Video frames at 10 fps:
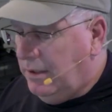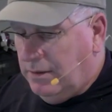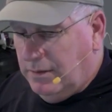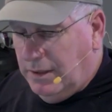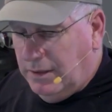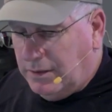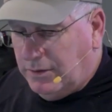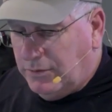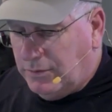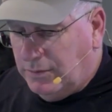here on the
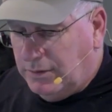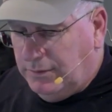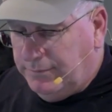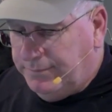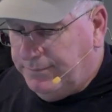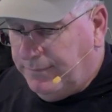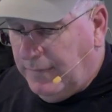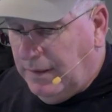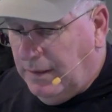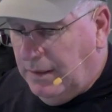controller,
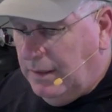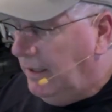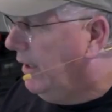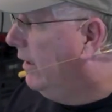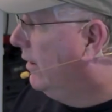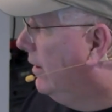and it